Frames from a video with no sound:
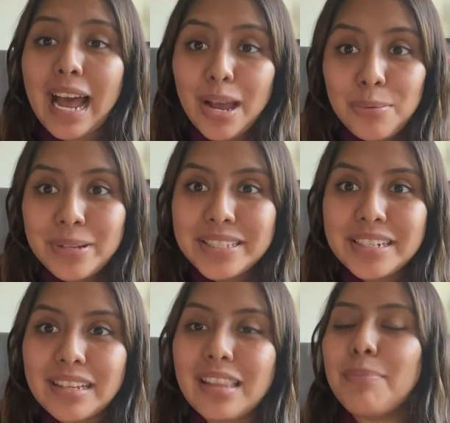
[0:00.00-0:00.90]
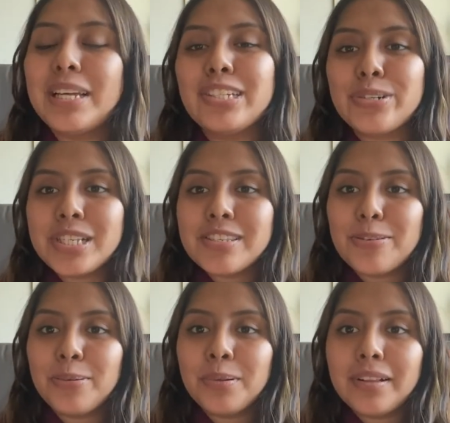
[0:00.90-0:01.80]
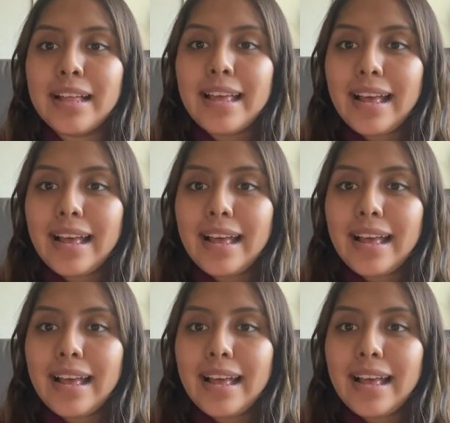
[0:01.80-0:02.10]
I was in elementary school.